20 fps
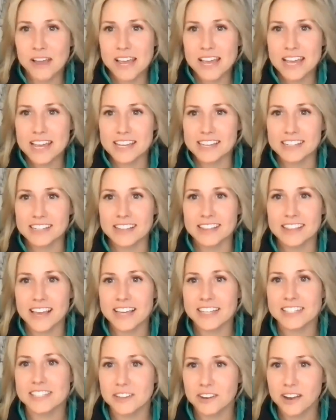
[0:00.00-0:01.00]
wait. And
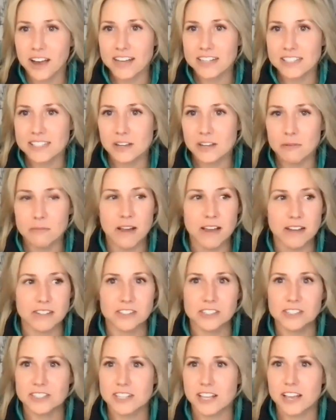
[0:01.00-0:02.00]
thanks you guys so
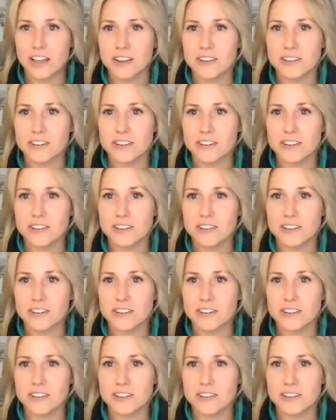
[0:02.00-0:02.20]
much. So